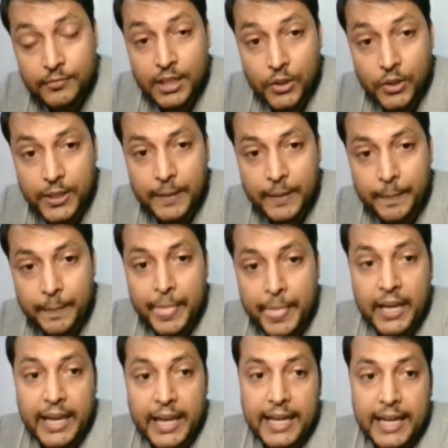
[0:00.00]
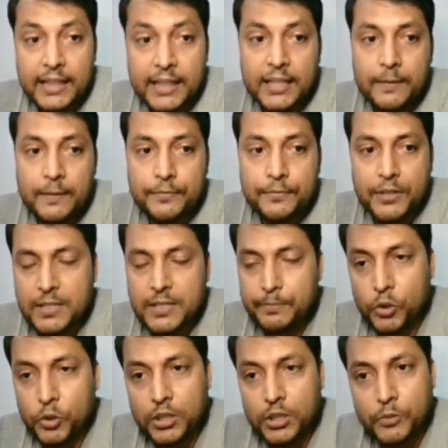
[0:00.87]
Okay, and then first
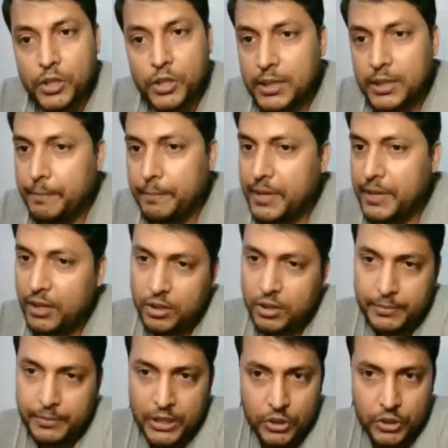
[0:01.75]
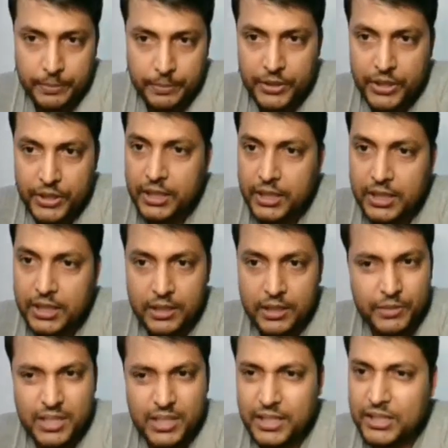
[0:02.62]
polar body may or may not be there. It
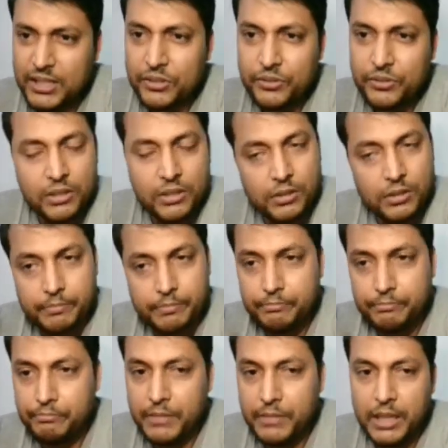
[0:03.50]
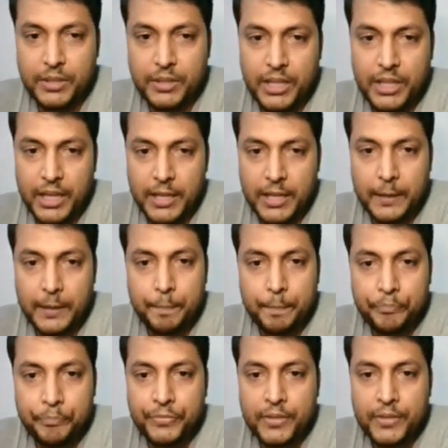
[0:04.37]
may degenerate or may be there.
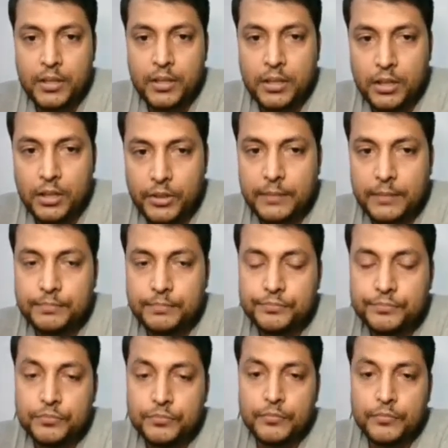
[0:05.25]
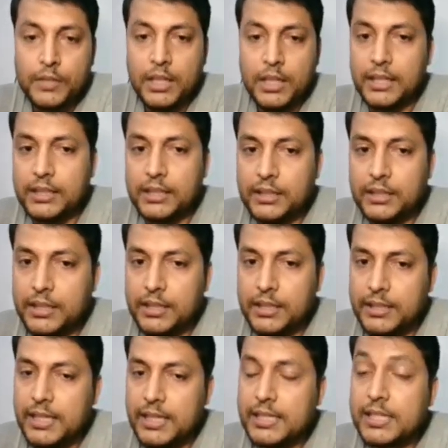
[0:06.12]
Okay, and then there's
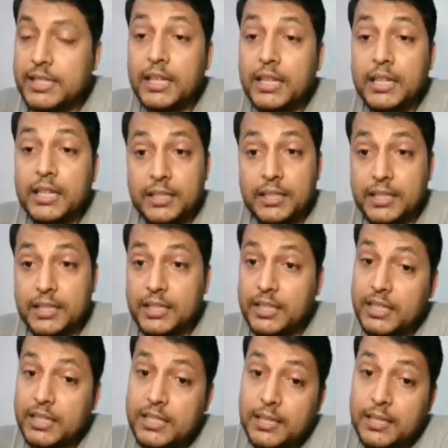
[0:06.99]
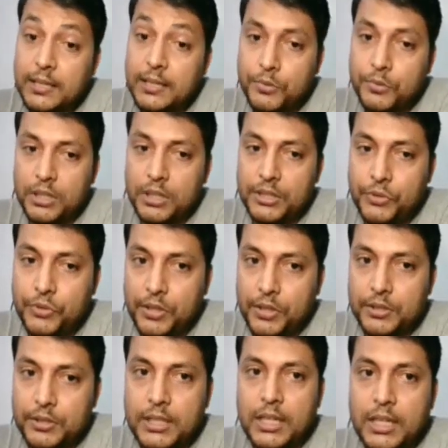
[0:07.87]
this discus
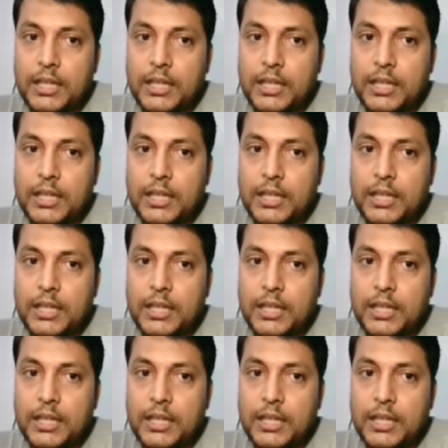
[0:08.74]
proligerus.